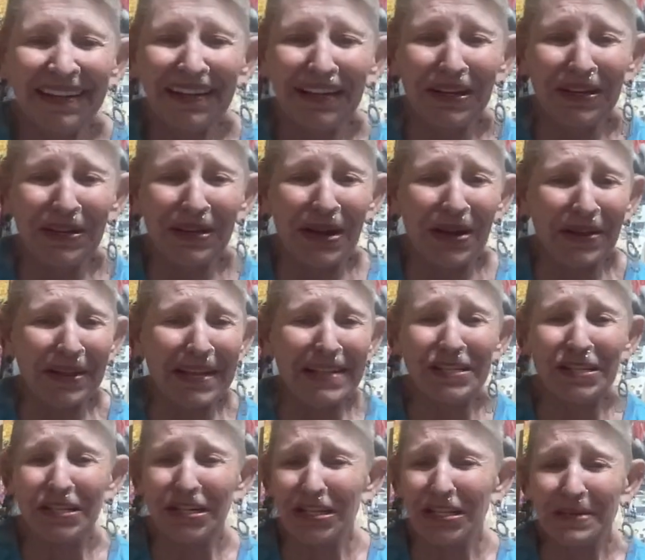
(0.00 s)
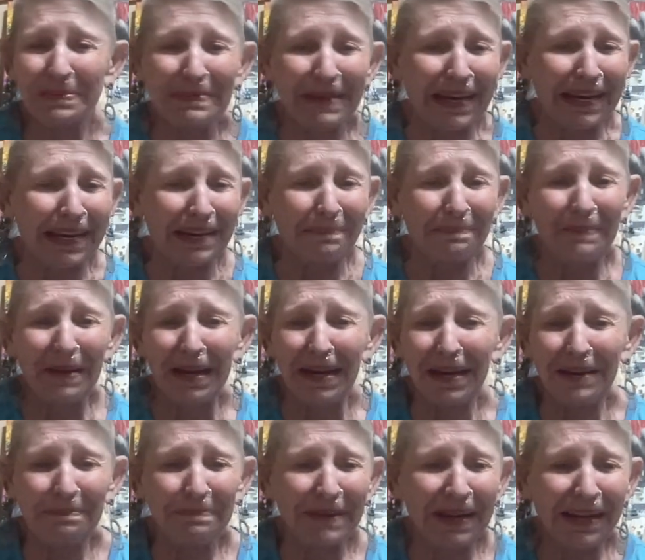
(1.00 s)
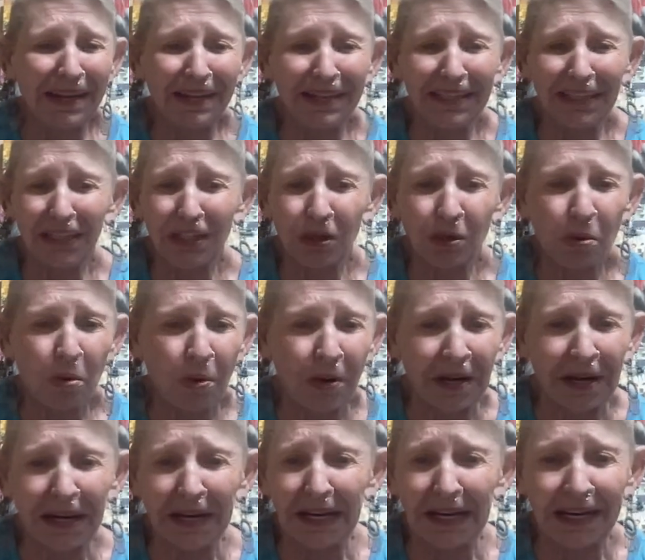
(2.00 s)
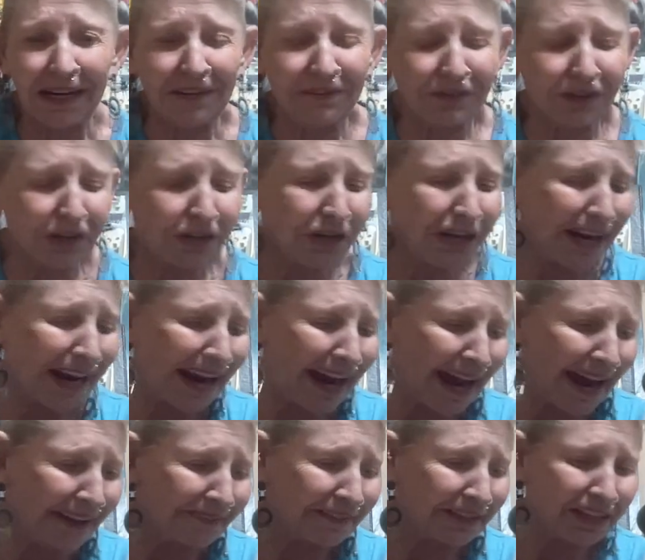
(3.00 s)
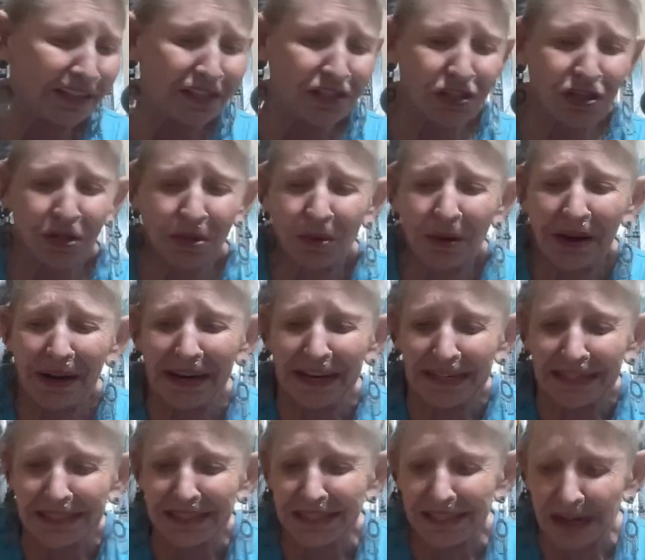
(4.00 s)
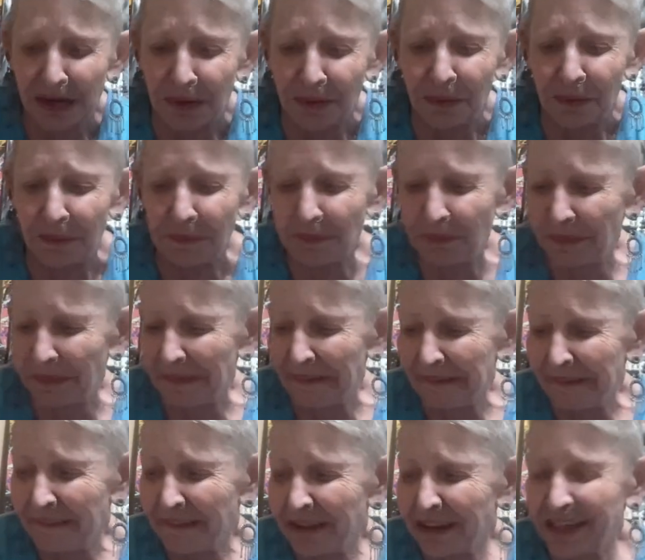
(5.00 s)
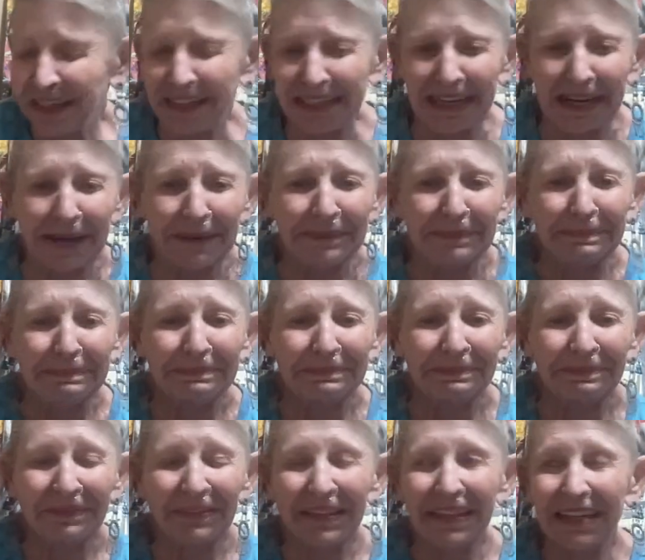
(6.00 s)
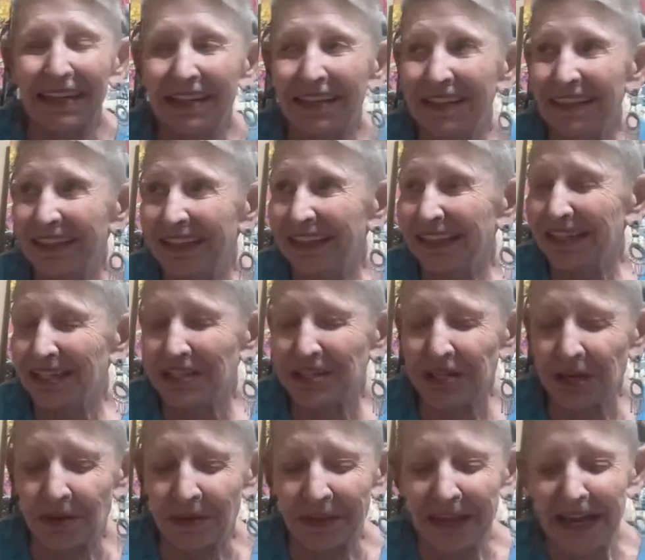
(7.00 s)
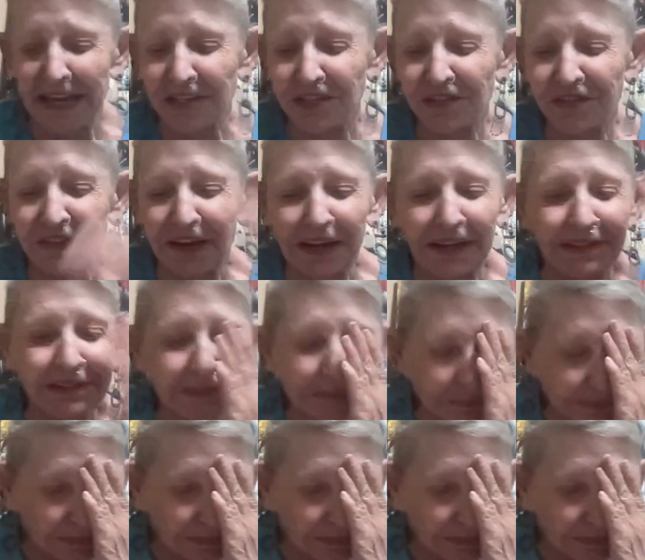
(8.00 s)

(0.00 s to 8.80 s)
That's just me. Be a little quirky. If you're going to have it, enjoy it. So, yeah. So that's fun.